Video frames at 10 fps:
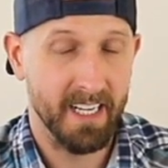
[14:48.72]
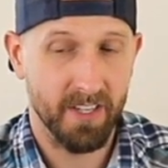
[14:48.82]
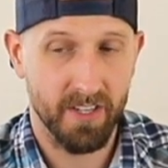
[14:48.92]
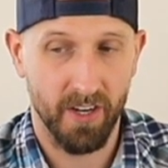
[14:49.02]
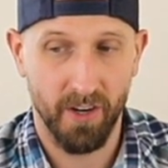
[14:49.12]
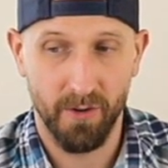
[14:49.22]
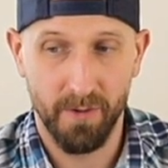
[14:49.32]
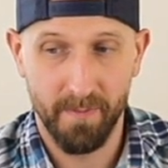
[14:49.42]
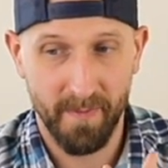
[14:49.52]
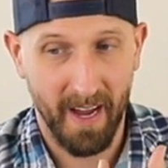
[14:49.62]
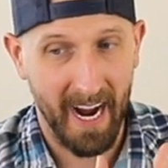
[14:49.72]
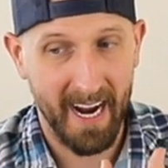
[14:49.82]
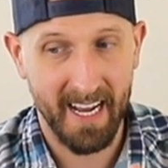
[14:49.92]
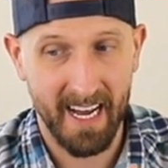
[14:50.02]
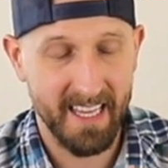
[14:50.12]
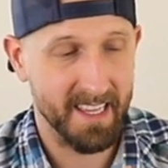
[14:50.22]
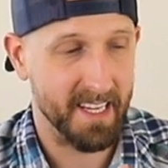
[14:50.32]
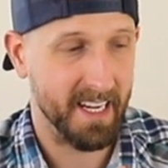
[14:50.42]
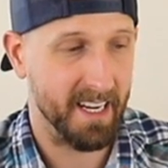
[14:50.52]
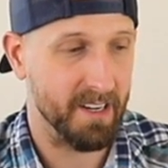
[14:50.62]
So I think
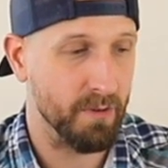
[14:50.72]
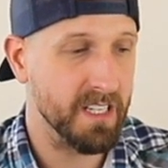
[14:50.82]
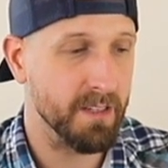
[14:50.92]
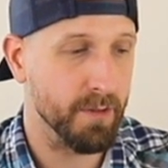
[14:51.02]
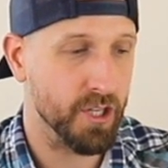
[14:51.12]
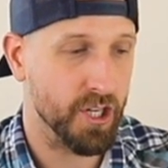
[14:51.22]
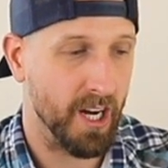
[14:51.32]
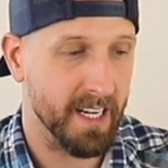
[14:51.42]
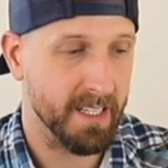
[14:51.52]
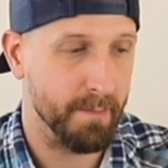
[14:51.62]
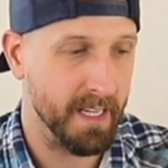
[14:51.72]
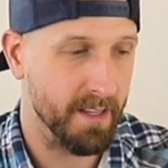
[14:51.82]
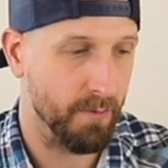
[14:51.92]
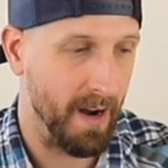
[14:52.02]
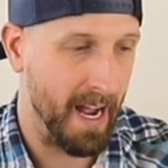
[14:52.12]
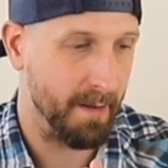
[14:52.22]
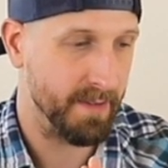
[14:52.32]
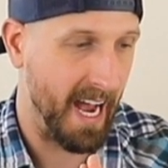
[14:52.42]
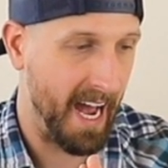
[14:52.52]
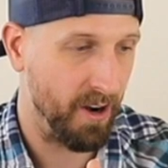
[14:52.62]
they got a reasonable shot to beat the Rams
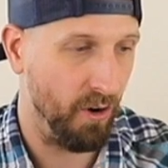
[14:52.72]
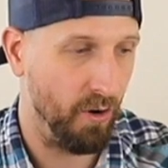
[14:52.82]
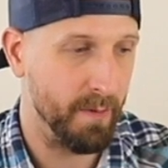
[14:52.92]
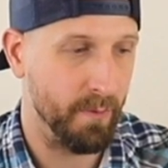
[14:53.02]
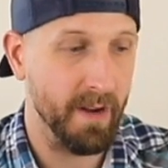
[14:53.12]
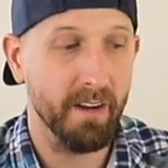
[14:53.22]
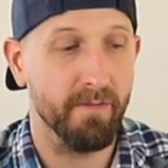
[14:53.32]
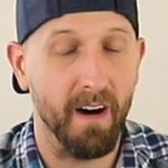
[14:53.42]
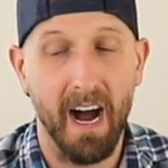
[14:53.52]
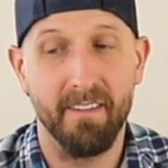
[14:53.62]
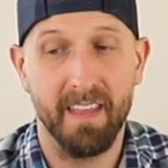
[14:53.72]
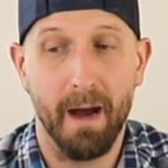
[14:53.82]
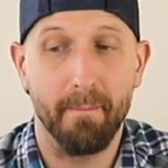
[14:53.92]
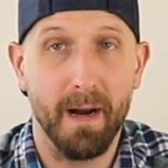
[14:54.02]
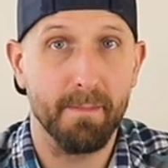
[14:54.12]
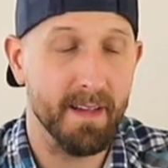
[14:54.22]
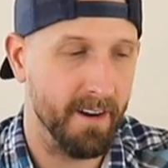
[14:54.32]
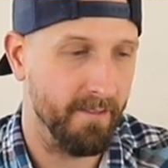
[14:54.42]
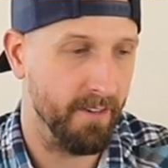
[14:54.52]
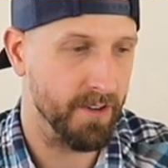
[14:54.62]
at home in week 5, and that might be
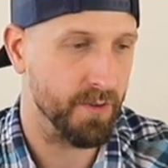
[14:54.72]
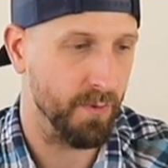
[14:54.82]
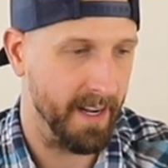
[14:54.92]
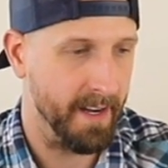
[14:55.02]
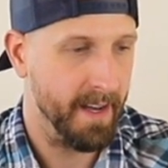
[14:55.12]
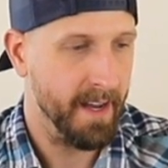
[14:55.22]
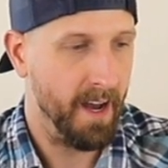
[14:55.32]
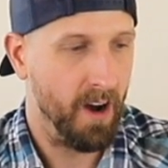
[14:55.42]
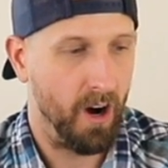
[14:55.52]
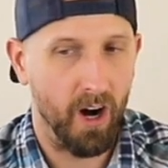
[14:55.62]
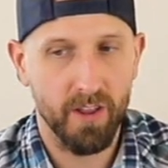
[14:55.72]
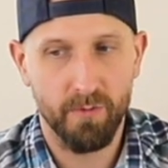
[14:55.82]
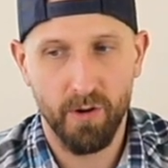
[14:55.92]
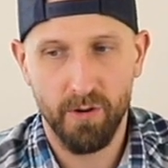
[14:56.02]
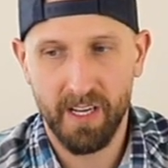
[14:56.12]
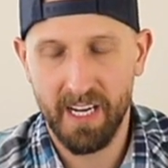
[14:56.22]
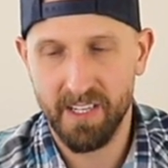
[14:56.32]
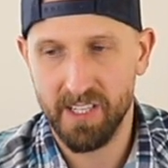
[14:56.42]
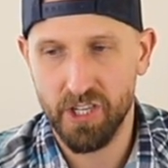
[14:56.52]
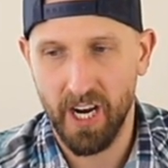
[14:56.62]
their first win. on the road
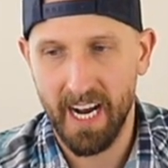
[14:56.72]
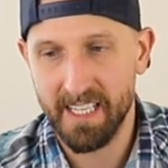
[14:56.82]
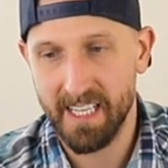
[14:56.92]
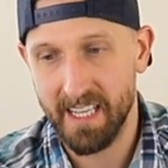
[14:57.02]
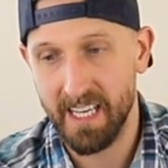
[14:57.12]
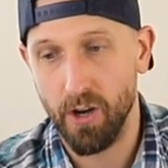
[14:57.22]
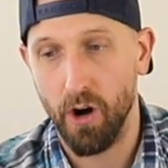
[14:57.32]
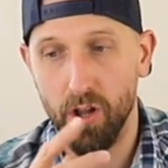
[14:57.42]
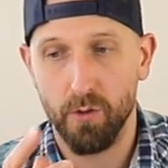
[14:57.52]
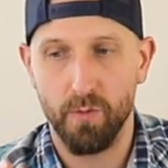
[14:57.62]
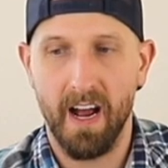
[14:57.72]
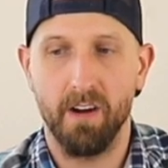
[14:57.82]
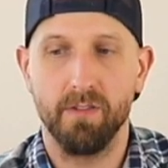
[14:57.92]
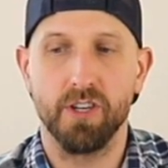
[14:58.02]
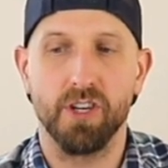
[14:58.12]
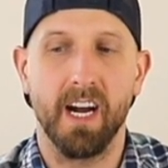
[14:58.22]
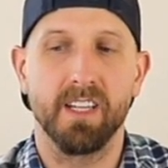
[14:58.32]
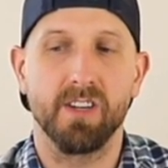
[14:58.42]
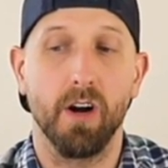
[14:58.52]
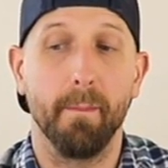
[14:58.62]
against the Giants. I think all around the
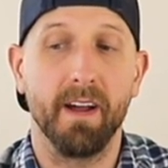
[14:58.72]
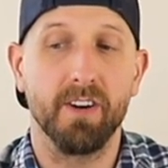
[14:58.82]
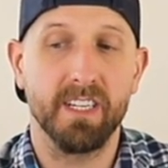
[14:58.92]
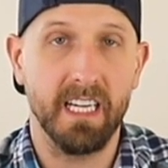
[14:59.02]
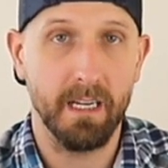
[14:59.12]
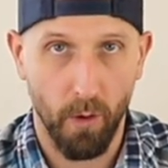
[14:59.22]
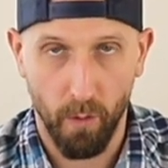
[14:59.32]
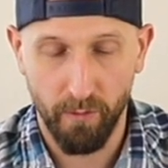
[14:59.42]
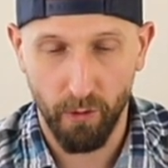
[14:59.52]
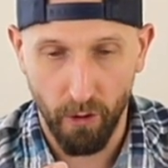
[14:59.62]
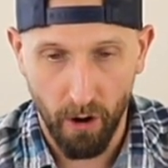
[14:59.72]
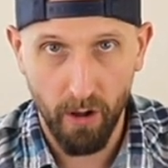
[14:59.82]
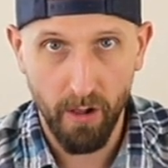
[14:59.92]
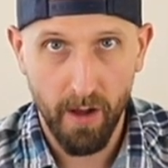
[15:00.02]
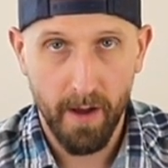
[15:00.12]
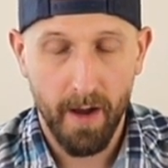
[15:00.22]
Giants are a better team overall.